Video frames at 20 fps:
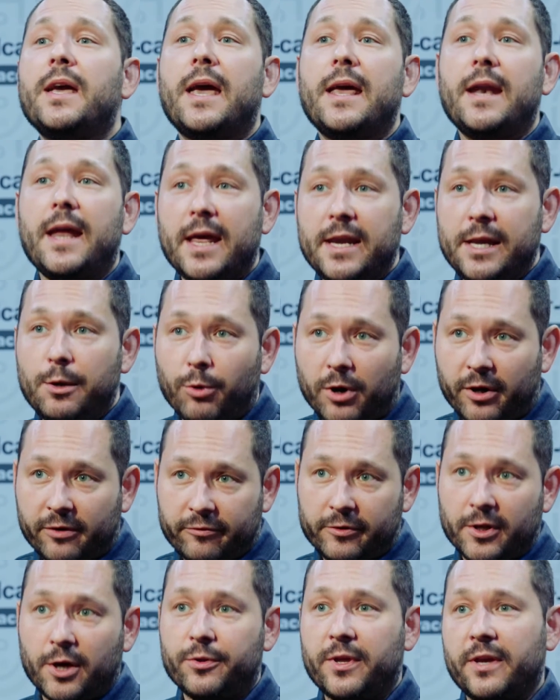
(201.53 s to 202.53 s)
in any
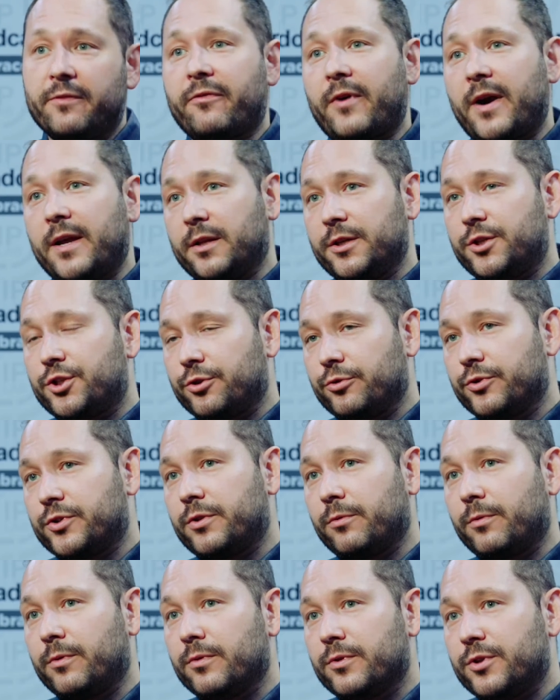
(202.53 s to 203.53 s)
workflow they finally choose
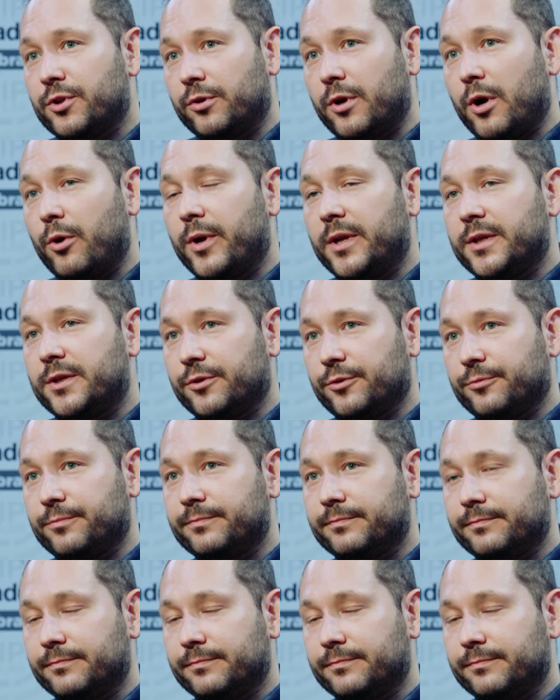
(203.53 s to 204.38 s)
to go into.